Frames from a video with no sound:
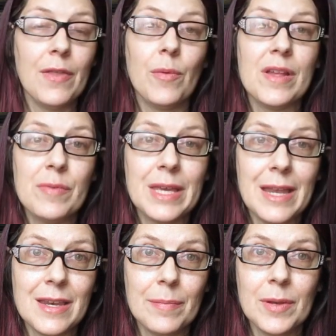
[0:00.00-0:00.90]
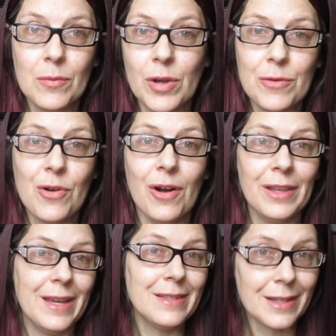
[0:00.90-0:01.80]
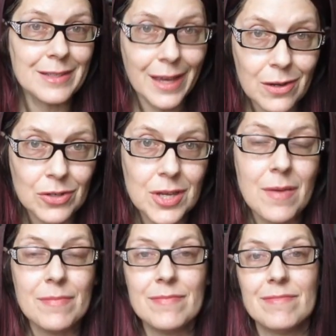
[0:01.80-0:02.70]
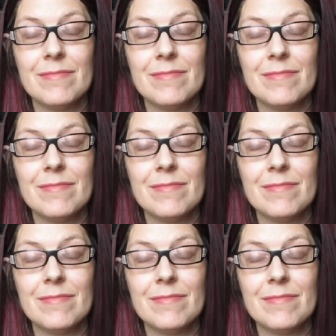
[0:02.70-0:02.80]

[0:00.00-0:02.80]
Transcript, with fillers: Otherwise, we can end up in what you call a dictatorship.